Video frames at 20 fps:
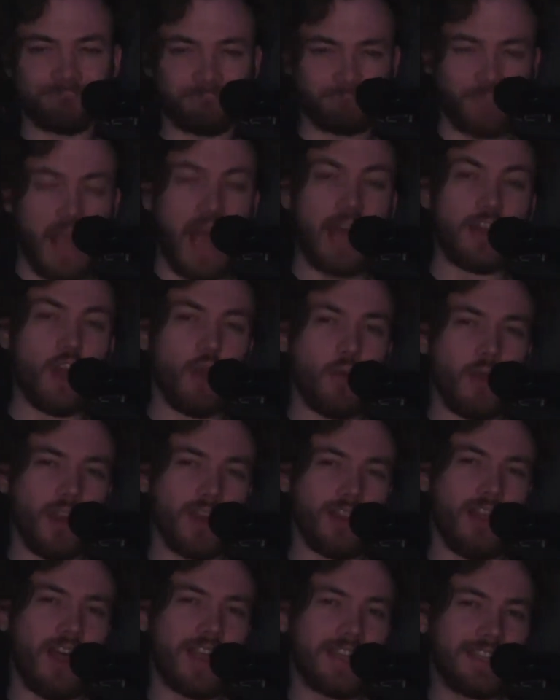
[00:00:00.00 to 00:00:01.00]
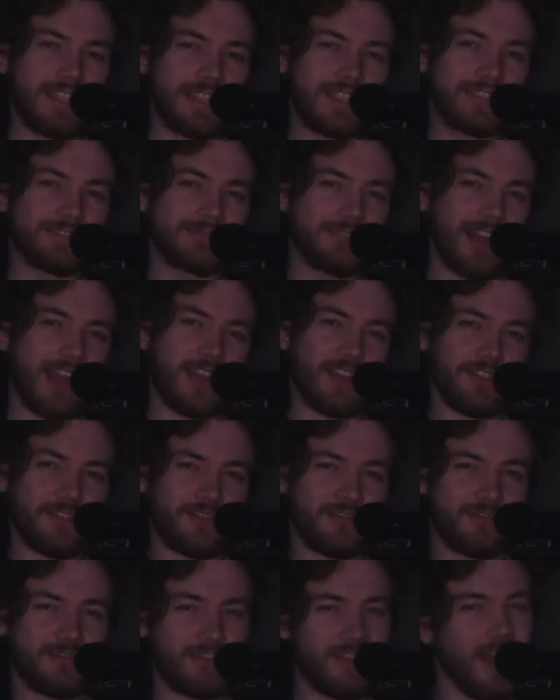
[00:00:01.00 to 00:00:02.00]
I know what I like. I
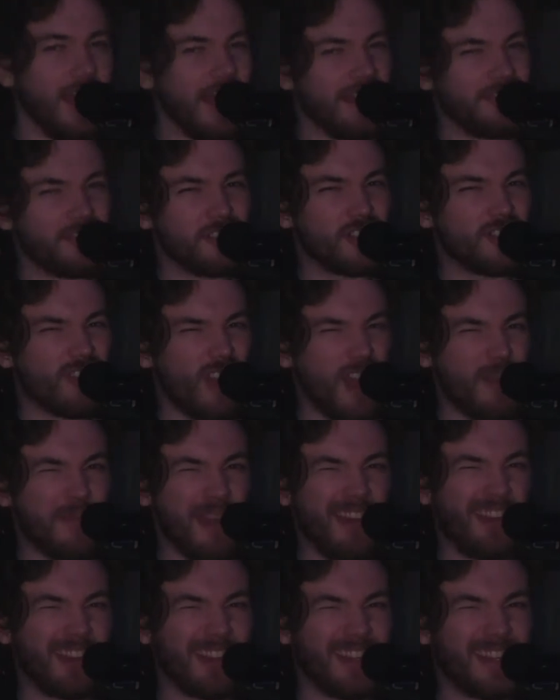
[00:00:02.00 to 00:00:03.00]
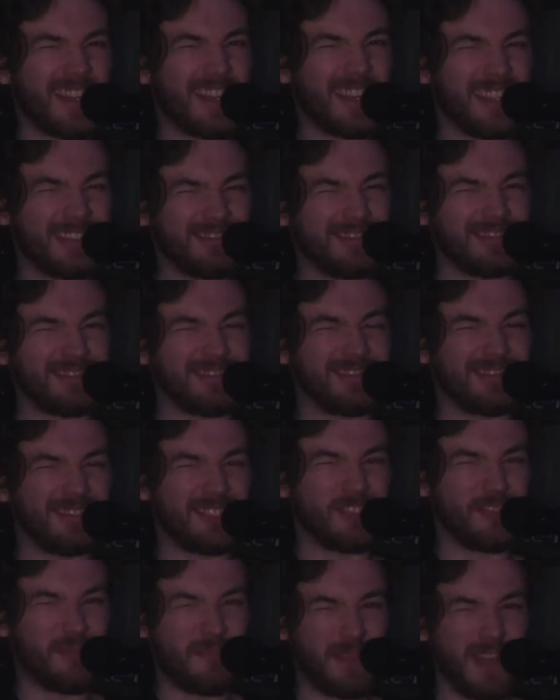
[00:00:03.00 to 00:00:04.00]
kind of describe how I like it and do
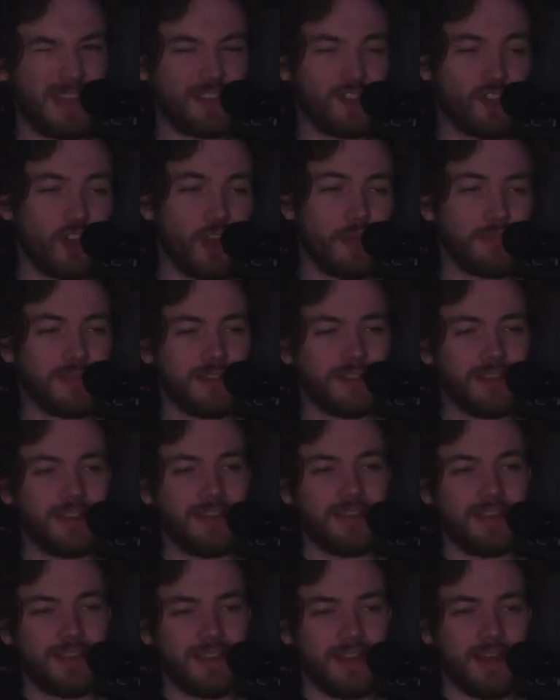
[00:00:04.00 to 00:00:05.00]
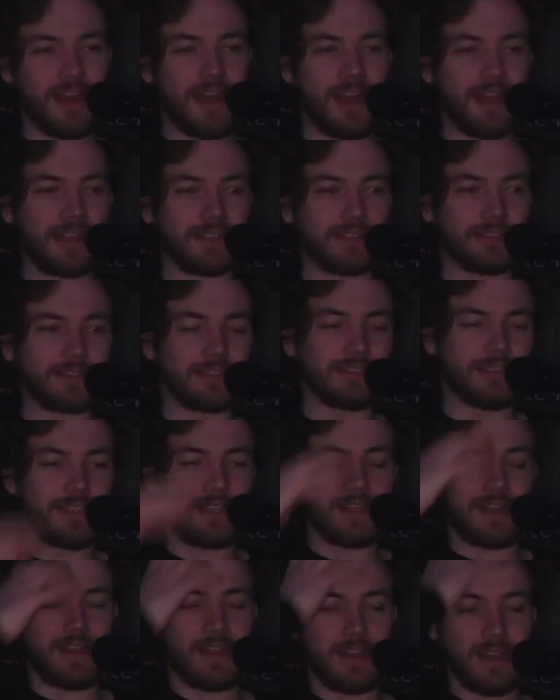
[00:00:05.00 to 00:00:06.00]
a bad job. And
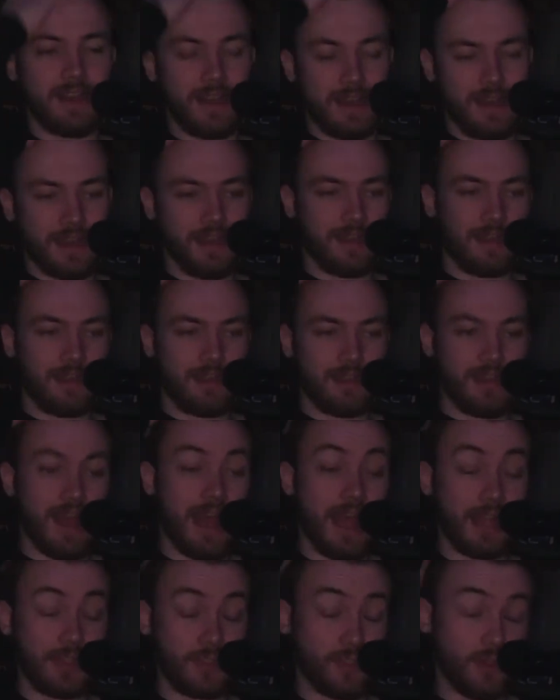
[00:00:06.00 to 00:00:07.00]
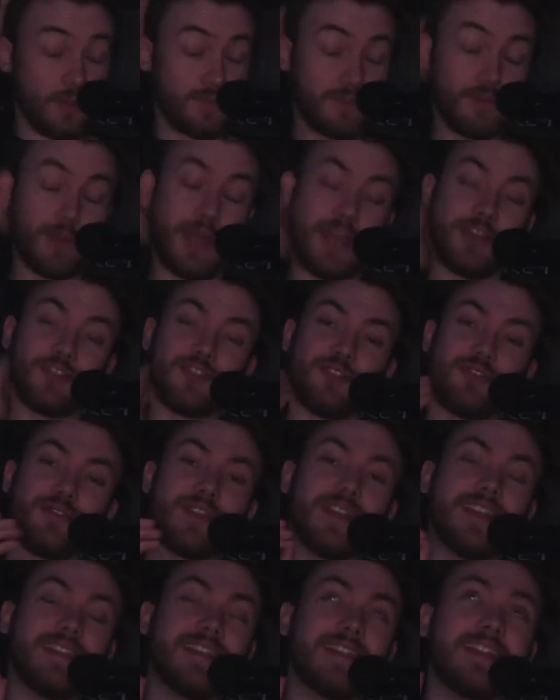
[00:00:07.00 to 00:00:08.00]
hats off to Andrew.
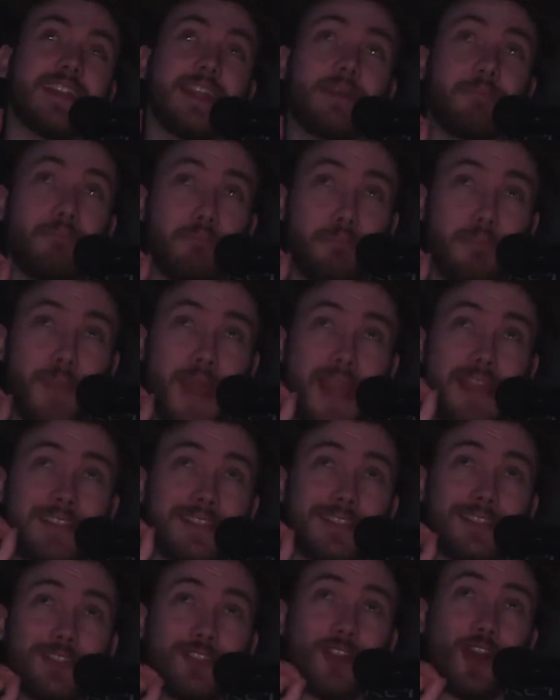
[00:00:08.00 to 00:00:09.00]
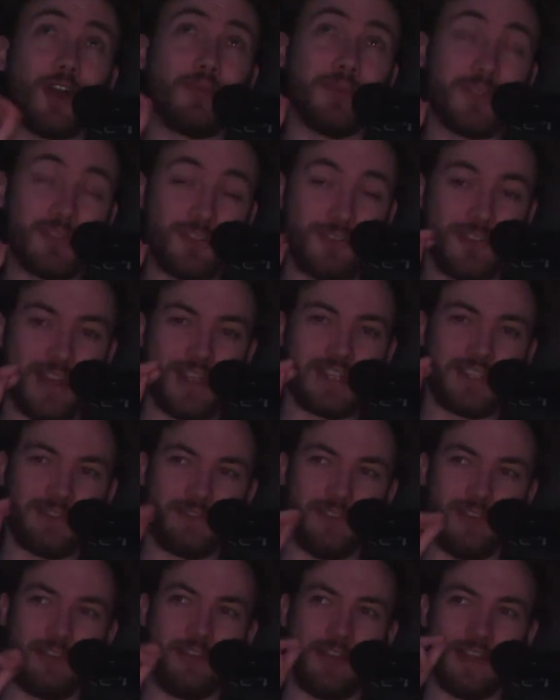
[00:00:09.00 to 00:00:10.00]
He did an amazing job at
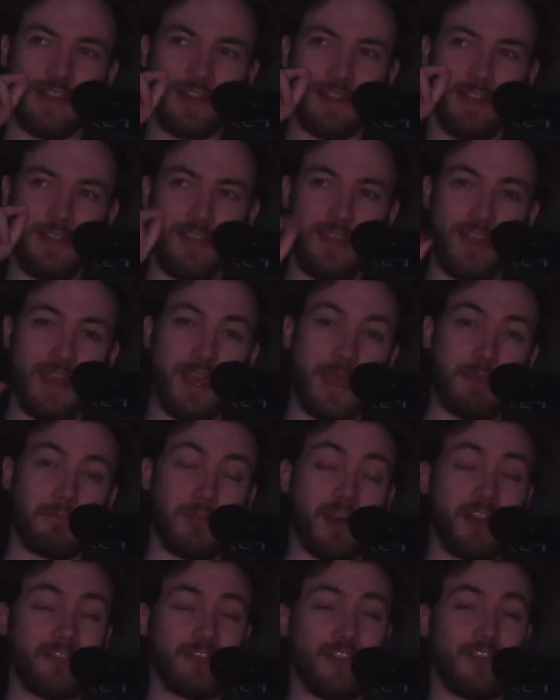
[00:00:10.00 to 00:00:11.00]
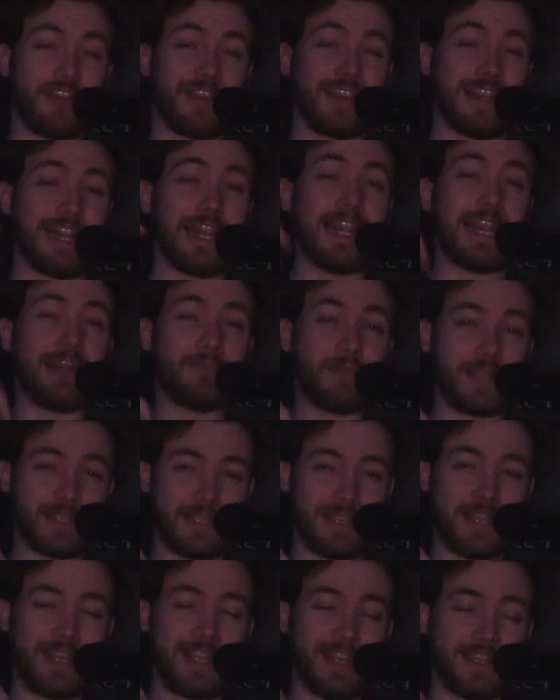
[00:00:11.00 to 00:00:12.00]
transferring my very
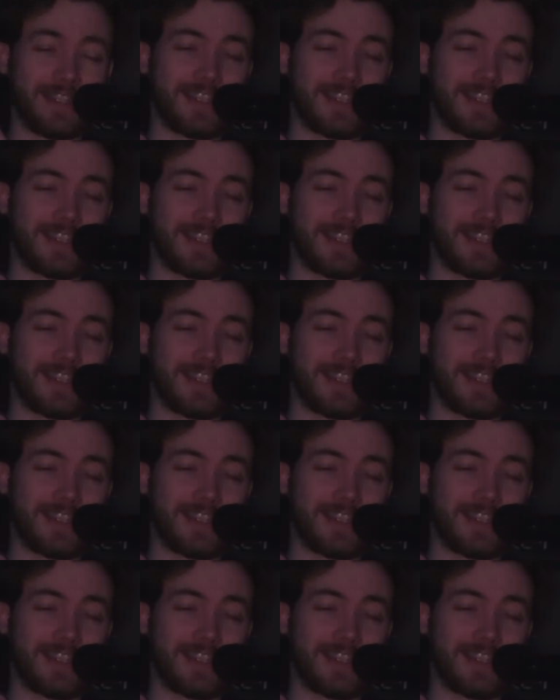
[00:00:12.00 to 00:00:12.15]
limited